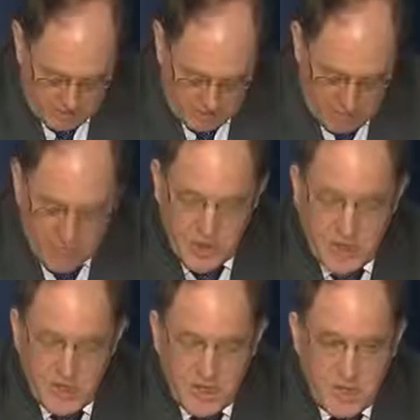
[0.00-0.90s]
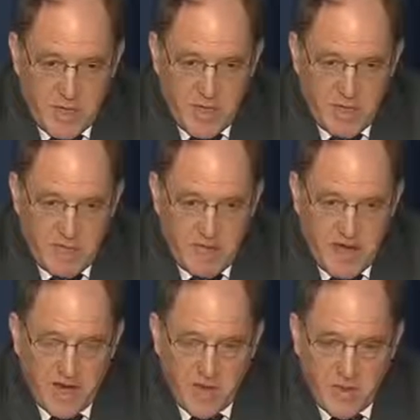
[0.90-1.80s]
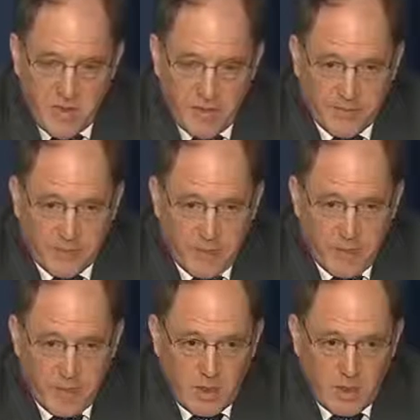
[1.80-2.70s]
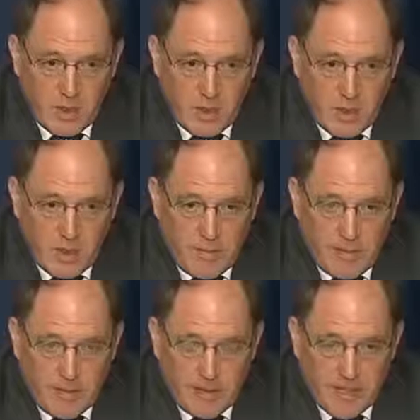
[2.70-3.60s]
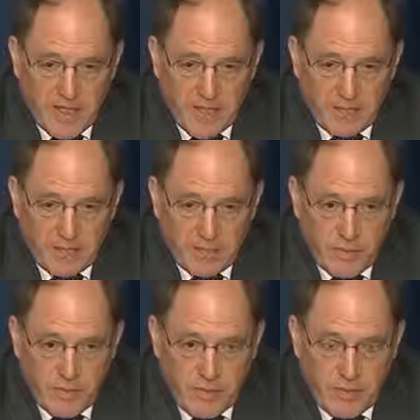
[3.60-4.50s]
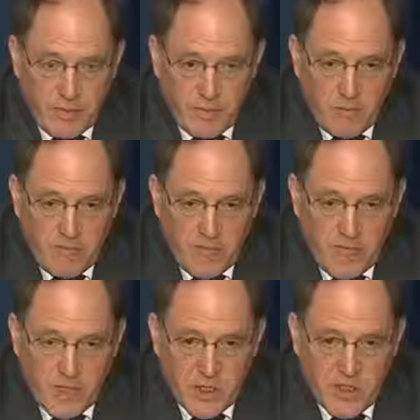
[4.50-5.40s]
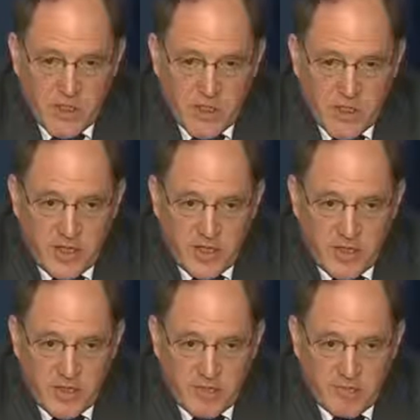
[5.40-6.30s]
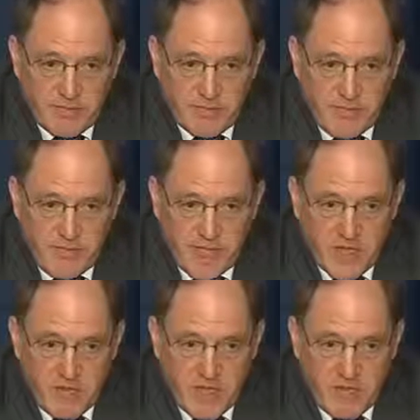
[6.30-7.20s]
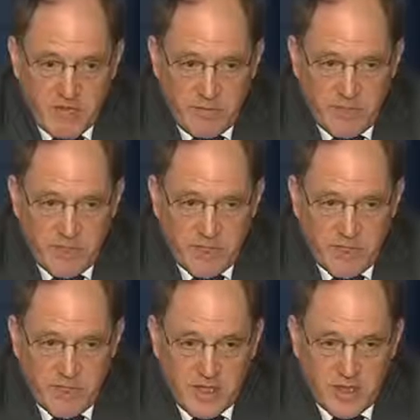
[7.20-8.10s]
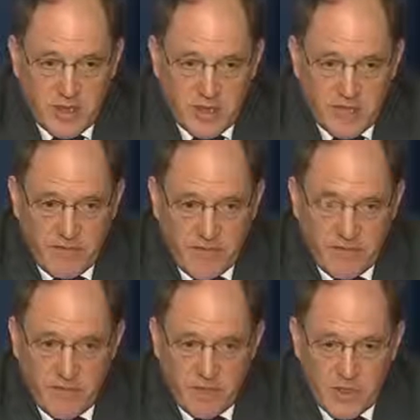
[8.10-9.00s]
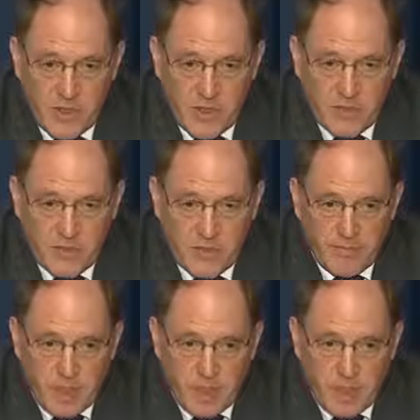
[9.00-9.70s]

I persist in being unfashionable. And I think what yesterday's discussion remains relevant because the issues have not been resolved.